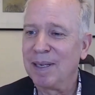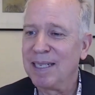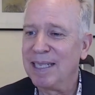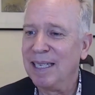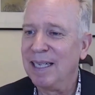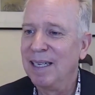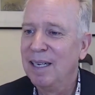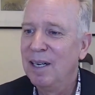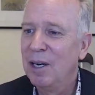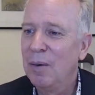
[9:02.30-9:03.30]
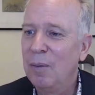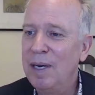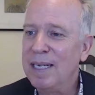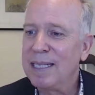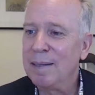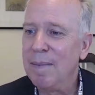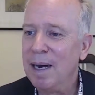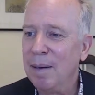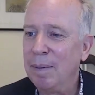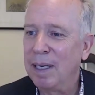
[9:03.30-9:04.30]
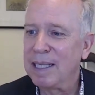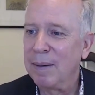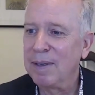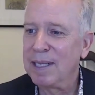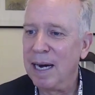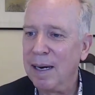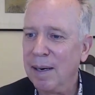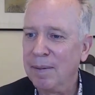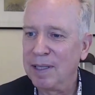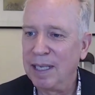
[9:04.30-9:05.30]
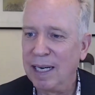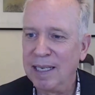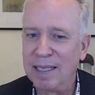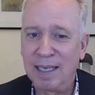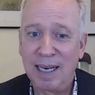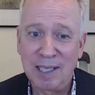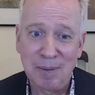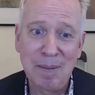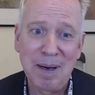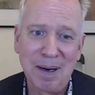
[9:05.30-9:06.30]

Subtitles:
Let's see. Resubmitting because I was not able to get into the last webinar.